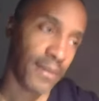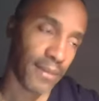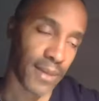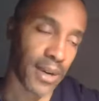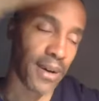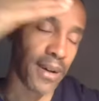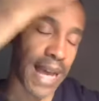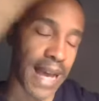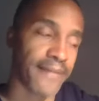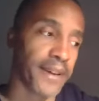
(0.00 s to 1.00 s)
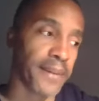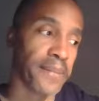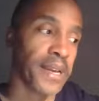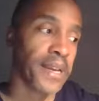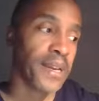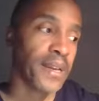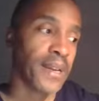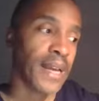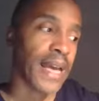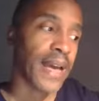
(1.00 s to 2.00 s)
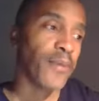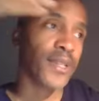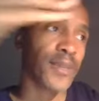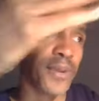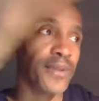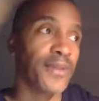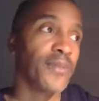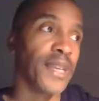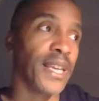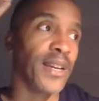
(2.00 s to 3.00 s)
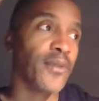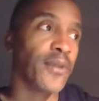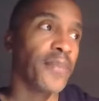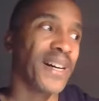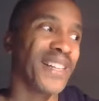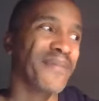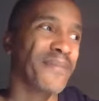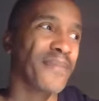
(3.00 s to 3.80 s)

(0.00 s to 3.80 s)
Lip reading: we all have them, and we're supposed to be equal, but